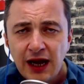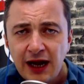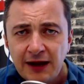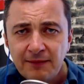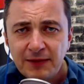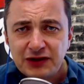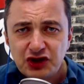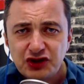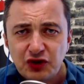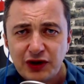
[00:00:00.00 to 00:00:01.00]
Um, it's
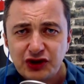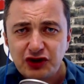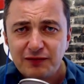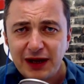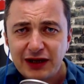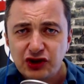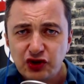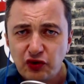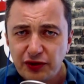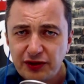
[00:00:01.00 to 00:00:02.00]
just a question of making
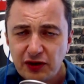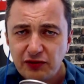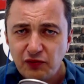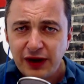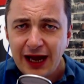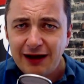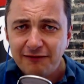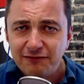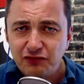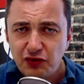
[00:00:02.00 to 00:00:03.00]
sure that we
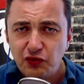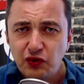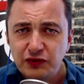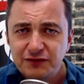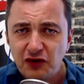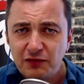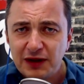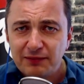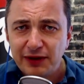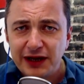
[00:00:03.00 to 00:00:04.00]
have the rules
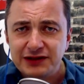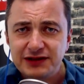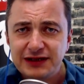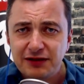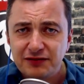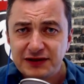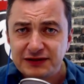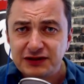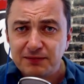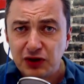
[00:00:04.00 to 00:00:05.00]
firmly in place to see that this
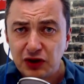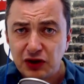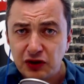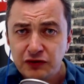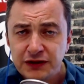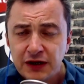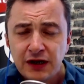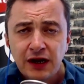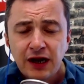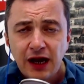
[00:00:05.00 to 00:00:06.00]
isn't abused.
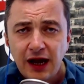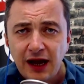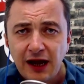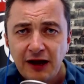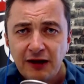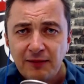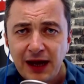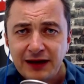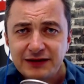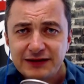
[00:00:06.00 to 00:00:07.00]
Um,
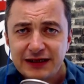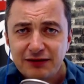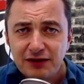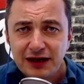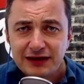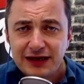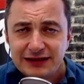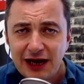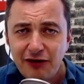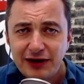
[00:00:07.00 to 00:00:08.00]
and to see that it, it's
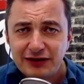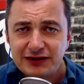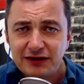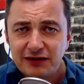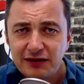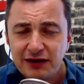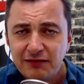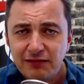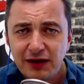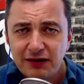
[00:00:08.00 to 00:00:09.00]
carried out in a in
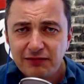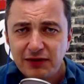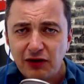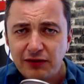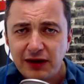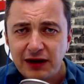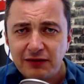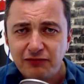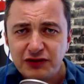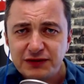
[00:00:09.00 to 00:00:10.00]
a in a in
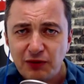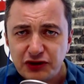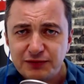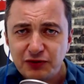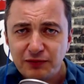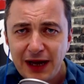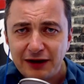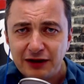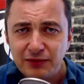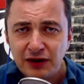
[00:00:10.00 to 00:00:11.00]
a responsible
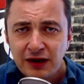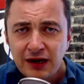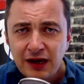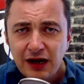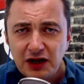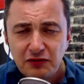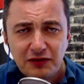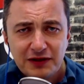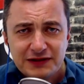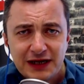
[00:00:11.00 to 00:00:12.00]
manner. But I don't
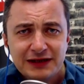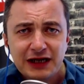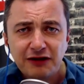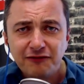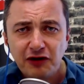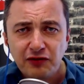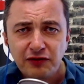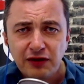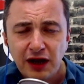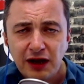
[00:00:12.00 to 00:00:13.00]
think there's any
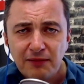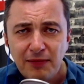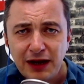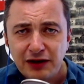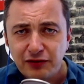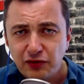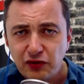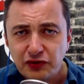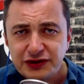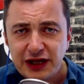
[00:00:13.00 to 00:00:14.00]
telephone uh, maker
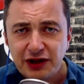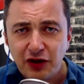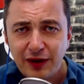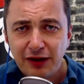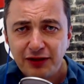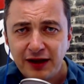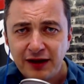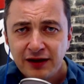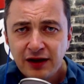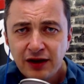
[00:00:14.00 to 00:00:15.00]
or telco out
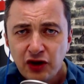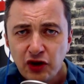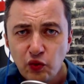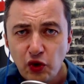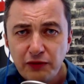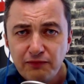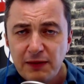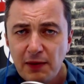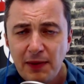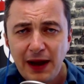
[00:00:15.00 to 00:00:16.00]
there who wouldn't
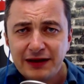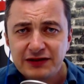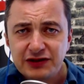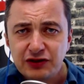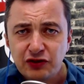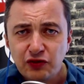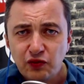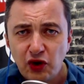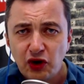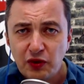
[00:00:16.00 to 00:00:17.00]
be prepared to
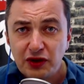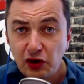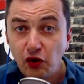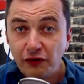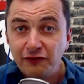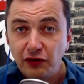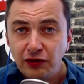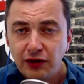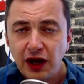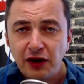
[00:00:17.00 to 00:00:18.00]
work with a lawful
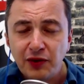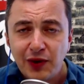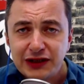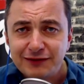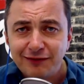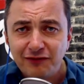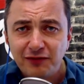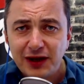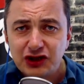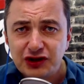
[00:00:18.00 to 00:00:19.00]
uh, request for
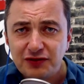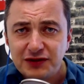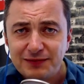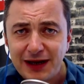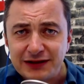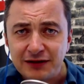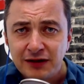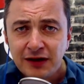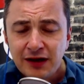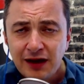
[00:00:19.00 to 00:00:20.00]
information in this matter.
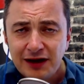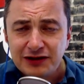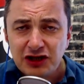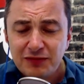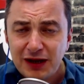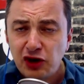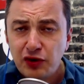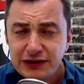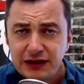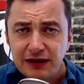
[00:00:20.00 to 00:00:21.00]
And it's going to be
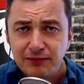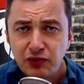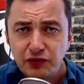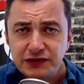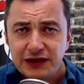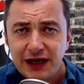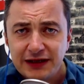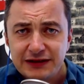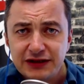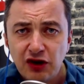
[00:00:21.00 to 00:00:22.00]
increasingly important in
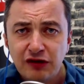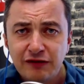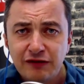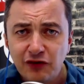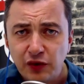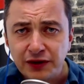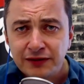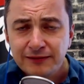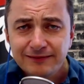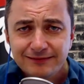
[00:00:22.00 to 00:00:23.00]
cases going forward.
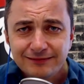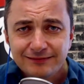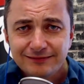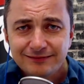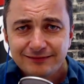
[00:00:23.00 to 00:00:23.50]
Mm-hmm.